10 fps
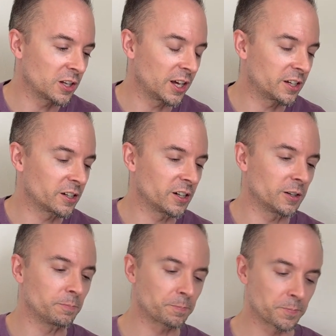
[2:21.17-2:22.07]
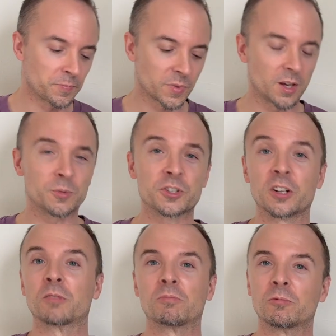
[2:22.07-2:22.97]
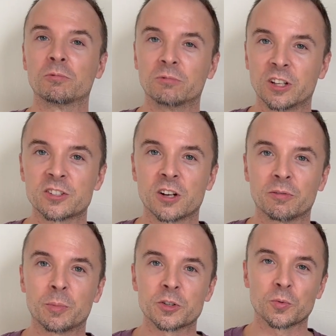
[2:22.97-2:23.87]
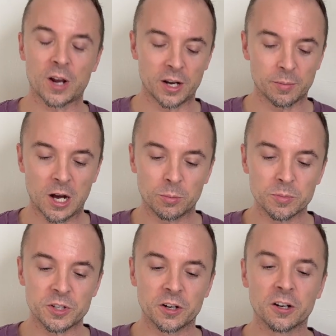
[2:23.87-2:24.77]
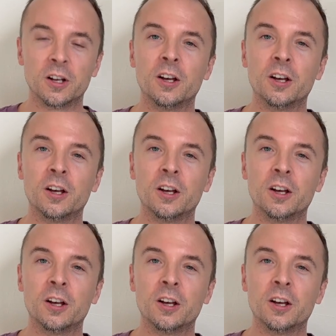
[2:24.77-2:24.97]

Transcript: Like, I'm just going to list off a bunch of random albums here.